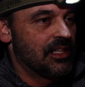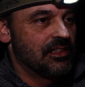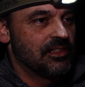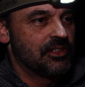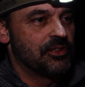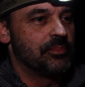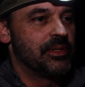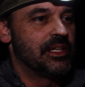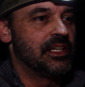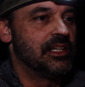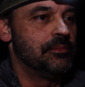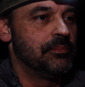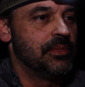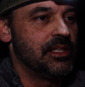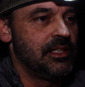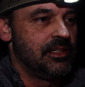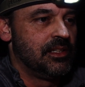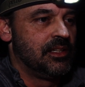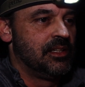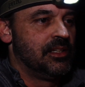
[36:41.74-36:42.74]
a little bit, but
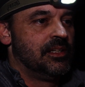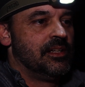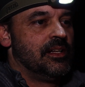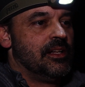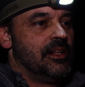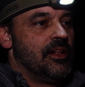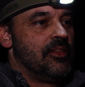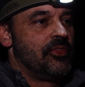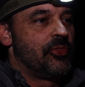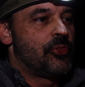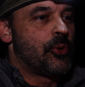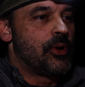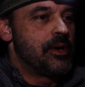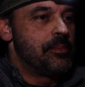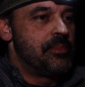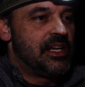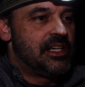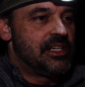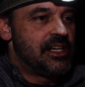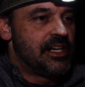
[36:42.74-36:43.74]
3
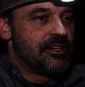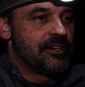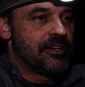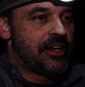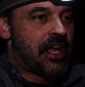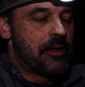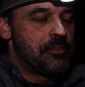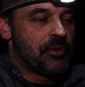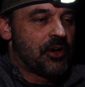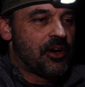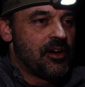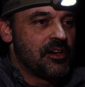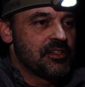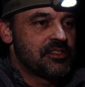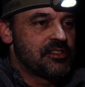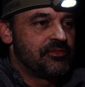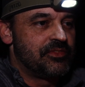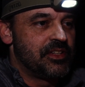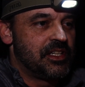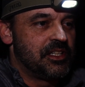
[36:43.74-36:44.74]
big deer came across
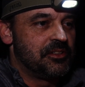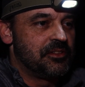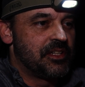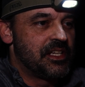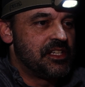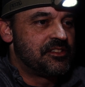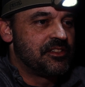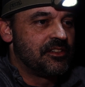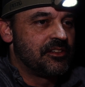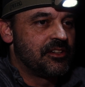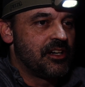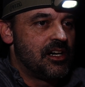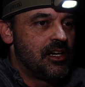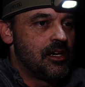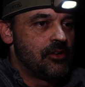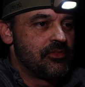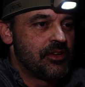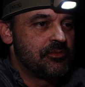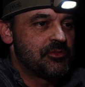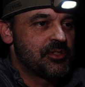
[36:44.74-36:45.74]
the field. He took
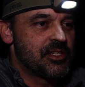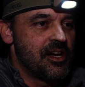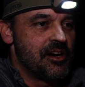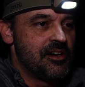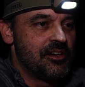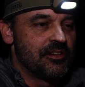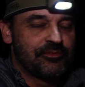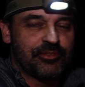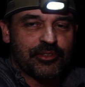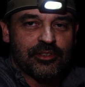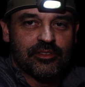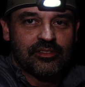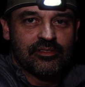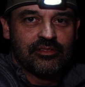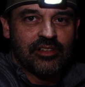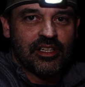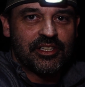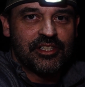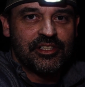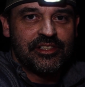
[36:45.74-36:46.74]
off, he was gone for
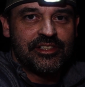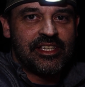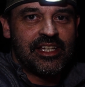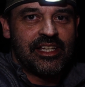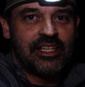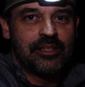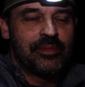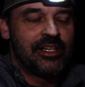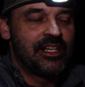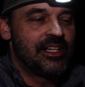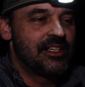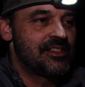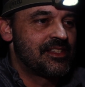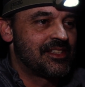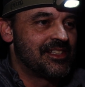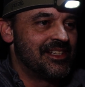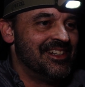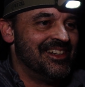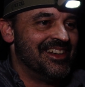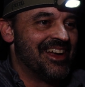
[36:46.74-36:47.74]
a good 10 minutes,
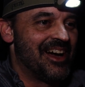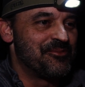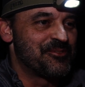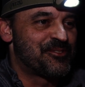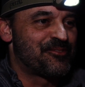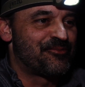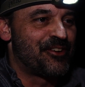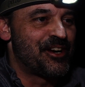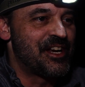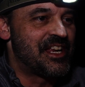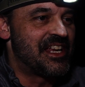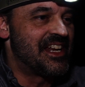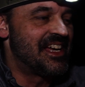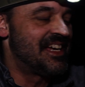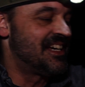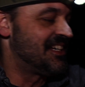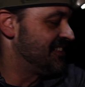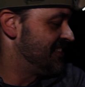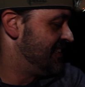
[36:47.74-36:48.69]
and I was freaking out